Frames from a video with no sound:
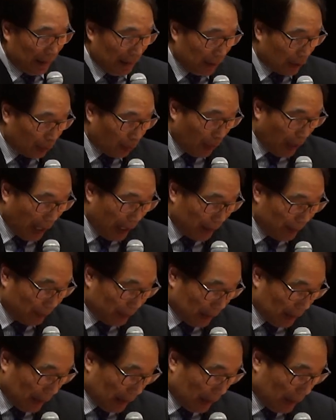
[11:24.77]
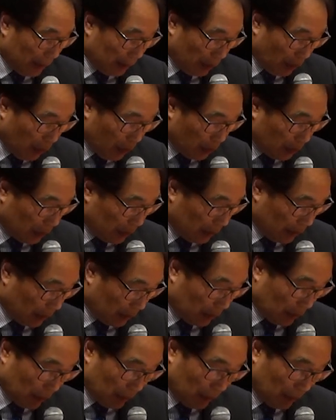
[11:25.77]
described uh,
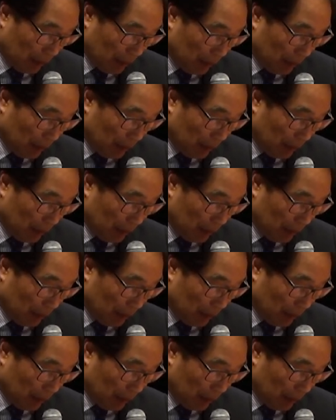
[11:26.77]
lotus.